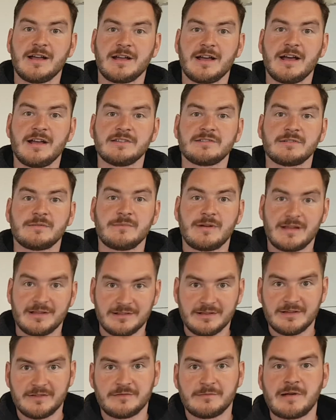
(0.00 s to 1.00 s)
Hi guys,
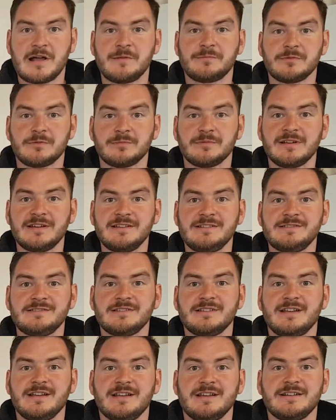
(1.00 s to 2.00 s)
Michael here from iPlumb
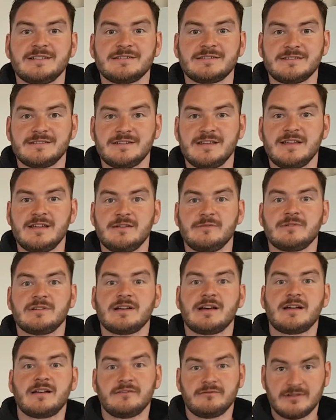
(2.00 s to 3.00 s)
Leeds. Today
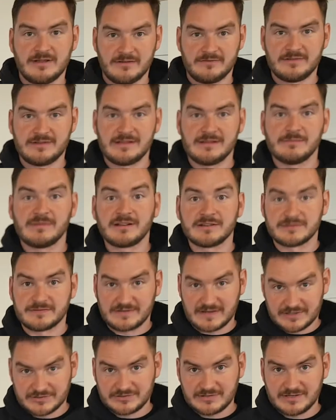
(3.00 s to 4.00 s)
we are at Ravenheat
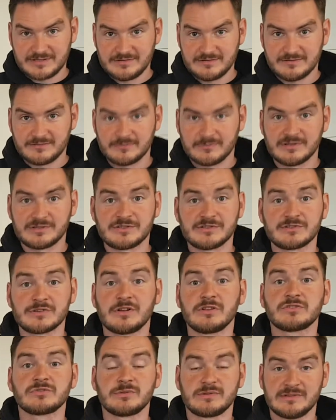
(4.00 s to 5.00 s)
Manufacturing, which is
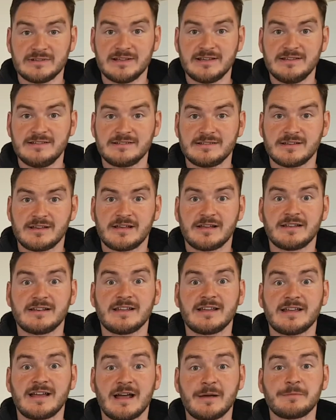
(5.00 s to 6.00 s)
also in Leeds,
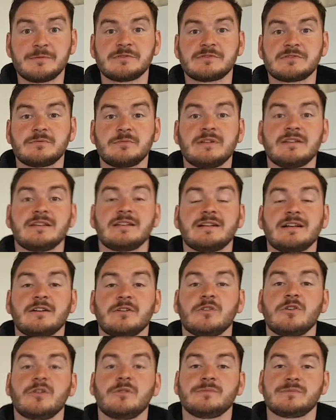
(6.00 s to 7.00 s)
and it happens to be in
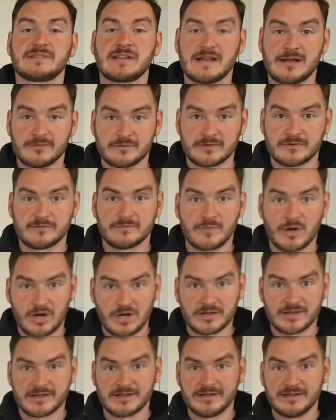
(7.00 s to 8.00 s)
our hometown
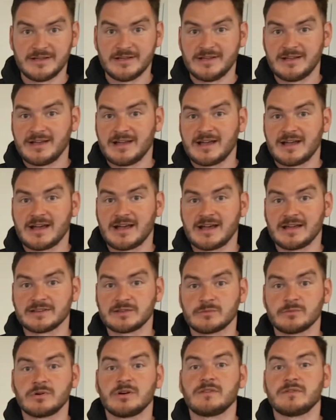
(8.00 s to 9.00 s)
Morley.
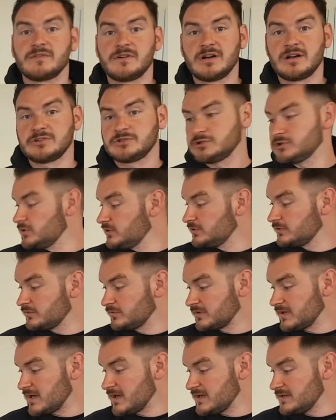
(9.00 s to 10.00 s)
And what I thought I'd show
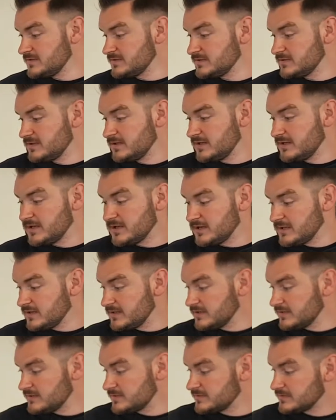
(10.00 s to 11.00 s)
you guys
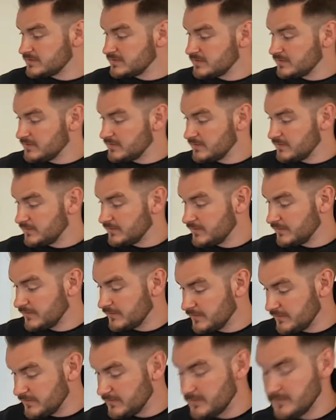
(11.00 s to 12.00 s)
is
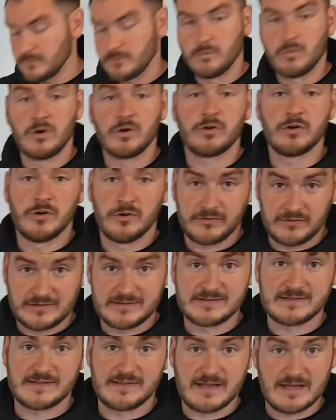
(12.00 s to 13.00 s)
what goes
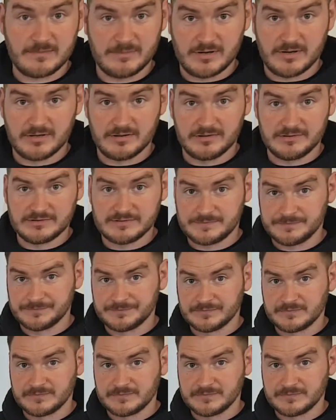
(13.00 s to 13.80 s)
into their boilers.